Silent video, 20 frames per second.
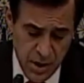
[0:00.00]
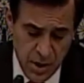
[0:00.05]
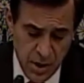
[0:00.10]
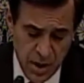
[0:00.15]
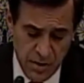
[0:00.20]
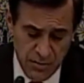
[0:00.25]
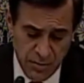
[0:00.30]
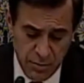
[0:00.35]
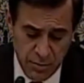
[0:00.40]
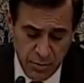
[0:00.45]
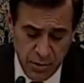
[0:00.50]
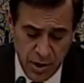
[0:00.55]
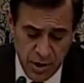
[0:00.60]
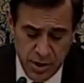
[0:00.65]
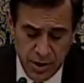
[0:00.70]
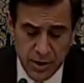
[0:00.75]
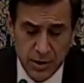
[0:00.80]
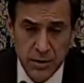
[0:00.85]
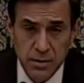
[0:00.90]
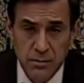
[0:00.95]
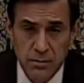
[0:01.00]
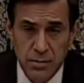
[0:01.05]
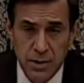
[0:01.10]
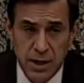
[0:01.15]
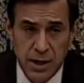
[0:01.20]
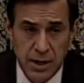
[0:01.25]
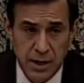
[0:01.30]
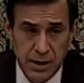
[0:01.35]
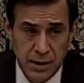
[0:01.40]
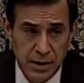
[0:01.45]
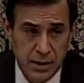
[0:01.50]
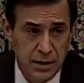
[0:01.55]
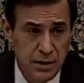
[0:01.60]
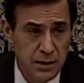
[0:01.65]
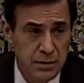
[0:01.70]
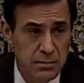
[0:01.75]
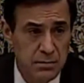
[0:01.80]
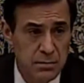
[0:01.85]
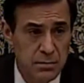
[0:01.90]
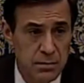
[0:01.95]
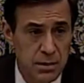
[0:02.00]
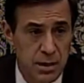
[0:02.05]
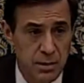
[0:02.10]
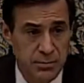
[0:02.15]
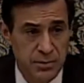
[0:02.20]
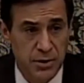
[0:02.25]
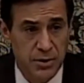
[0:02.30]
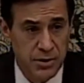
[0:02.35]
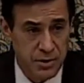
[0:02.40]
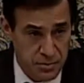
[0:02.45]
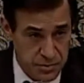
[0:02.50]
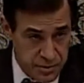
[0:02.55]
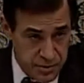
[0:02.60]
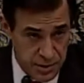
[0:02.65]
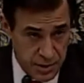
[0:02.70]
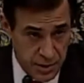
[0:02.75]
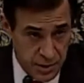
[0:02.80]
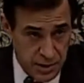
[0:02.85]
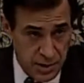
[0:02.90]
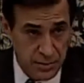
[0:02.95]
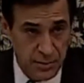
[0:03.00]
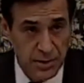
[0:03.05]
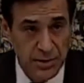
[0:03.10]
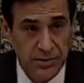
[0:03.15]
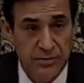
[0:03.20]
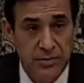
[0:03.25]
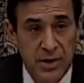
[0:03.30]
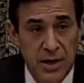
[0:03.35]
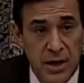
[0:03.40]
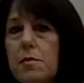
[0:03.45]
of a product by, uh, I'm sorry, your son, I believe.